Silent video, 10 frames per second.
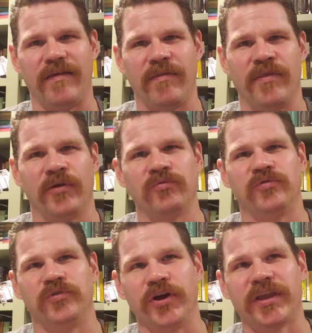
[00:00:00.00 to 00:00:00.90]
they're
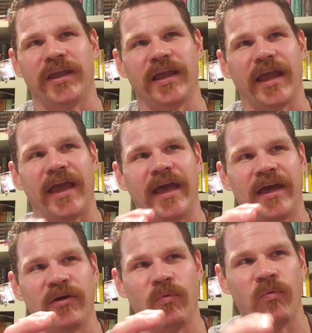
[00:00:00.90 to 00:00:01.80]
looking
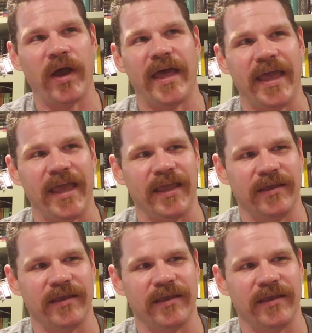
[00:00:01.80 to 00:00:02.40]
at a way